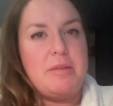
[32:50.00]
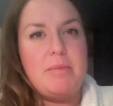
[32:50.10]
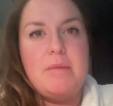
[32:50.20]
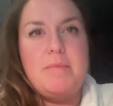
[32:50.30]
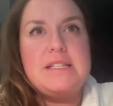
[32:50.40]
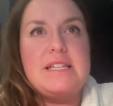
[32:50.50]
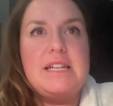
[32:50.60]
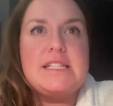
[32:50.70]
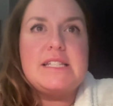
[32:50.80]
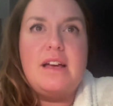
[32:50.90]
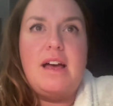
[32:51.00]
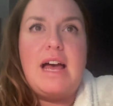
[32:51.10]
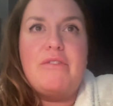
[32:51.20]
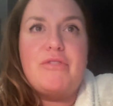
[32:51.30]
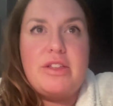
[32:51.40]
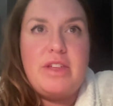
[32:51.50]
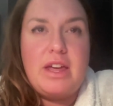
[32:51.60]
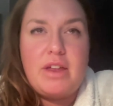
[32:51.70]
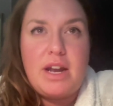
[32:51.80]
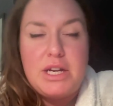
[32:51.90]
my business, everything
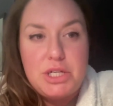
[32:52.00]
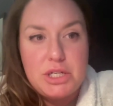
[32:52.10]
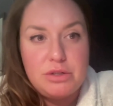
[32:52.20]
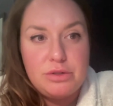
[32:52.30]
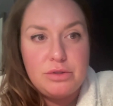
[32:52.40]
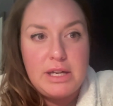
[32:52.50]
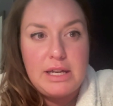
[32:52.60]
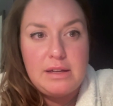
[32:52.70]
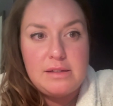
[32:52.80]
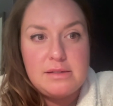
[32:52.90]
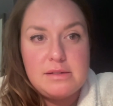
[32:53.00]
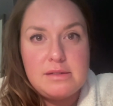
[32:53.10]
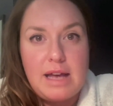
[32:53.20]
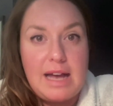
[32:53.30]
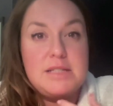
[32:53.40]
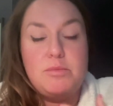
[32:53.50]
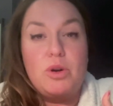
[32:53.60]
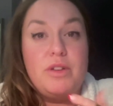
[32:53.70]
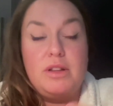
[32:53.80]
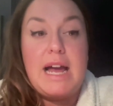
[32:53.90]
that I do has more
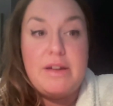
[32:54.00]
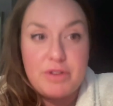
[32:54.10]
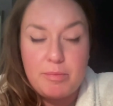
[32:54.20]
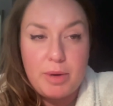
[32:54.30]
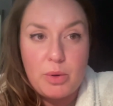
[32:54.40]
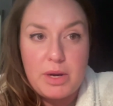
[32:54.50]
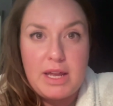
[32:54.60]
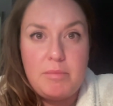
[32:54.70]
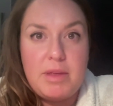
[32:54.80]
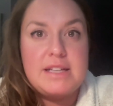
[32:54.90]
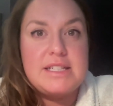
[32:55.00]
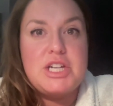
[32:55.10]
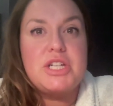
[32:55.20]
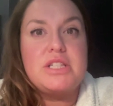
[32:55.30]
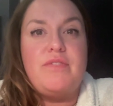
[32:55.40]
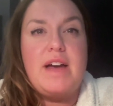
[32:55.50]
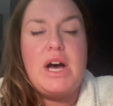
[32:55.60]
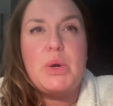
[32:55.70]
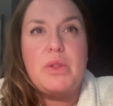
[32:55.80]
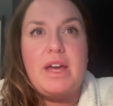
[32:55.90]
of a live component because I just
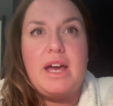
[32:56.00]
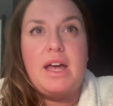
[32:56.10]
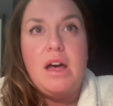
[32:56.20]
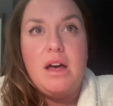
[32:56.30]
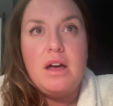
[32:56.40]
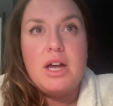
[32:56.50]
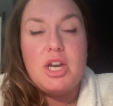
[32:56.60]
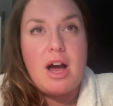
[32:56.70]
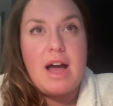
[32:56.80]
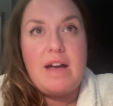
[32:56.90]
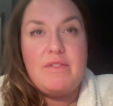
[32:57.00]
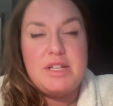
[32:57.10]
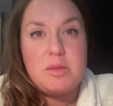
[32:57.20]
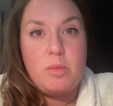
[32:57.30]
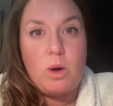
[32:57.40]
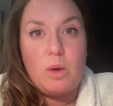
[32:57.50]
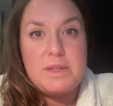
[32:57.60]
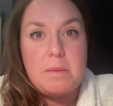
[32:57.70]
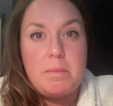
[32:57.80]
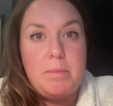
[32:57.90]
found that not having support was
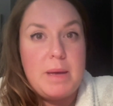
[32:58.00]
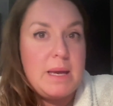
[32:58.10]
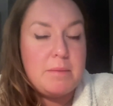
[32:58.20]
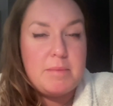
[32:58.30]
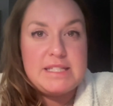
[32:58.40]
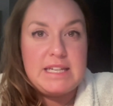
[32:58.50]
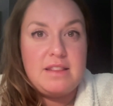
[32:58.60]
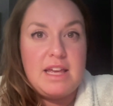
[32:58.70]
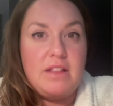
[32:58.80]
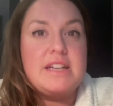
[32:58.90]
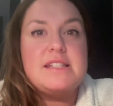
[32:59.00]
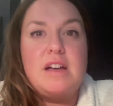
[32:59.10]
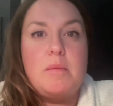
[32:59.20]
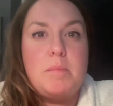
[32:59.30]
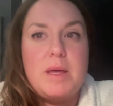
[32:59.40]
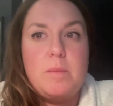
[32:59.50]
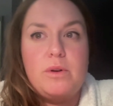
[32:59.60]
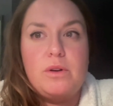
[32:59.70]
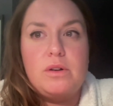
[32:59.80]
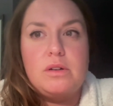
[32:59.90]
a big missing thing. Like some
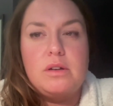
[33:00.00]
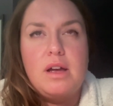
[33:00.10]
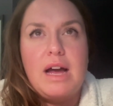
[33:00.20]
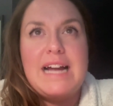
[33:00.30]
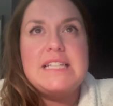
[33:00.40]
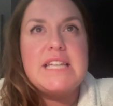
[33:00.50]
people, I'd say